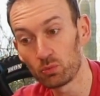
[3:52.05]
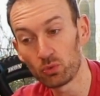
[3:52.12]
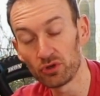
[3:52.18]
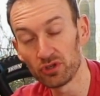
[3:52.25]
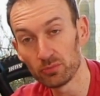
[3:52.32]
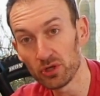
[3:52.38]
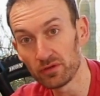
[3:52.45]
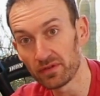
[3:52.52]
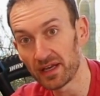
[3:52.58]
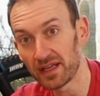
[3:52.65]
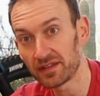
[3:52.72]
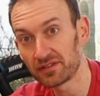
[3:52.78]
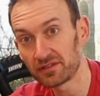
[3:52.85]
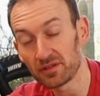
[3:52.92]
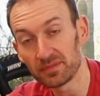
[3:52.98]
well, you remove
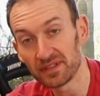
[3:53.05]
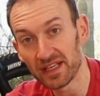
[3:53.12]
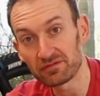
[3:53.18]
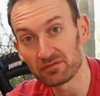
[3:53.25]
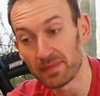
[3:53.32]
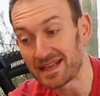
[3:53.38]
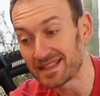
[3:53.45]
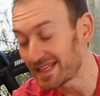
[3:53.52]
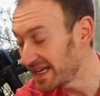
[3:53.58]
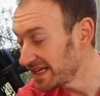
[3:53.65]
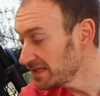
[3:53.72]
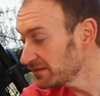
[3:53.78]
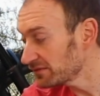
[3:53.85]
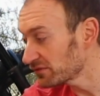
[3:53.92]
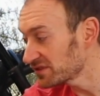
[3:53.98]
something you have to
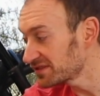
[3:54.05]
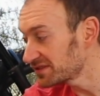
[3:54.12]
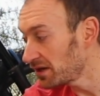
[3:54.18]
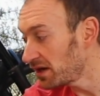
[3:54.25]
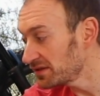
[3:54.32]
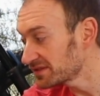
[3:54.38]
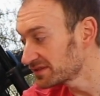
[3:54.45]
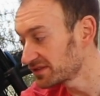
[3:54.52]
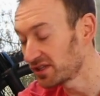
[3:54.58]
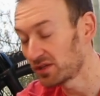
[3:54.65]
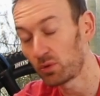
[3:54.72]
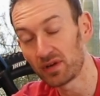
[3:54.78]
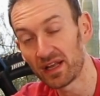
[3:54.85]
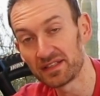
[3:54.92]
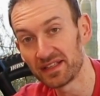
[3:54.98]
maintain for a start, so
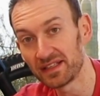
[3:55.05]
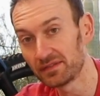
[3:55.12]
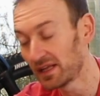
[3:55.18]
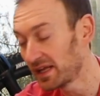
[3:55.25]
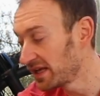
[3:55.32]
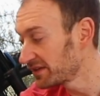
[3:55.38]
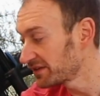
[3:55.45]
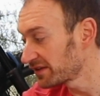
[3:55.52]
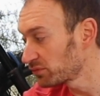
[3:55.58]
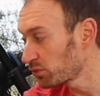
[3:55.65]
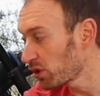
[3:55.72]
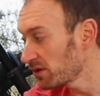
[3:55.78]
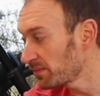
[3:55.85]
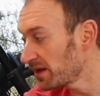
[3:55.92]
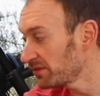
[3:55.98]
one less thing to have to
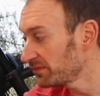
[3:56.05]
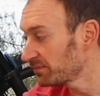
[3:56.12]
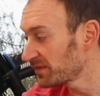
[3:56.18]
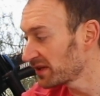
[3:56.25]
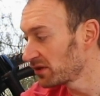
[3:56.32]
worry about